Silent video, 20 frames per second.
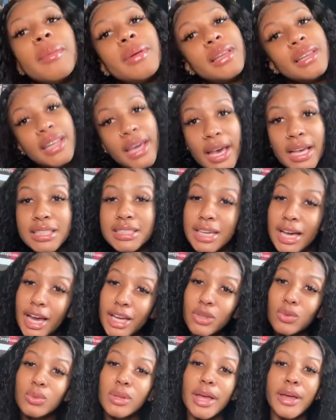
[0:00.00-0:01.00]
That's how
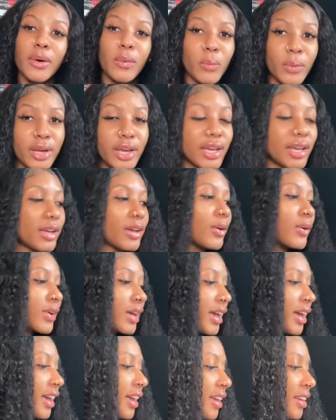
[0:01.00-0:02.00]
you lay a wig,
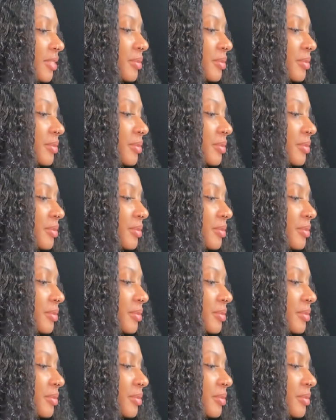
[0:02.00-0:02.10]
okay?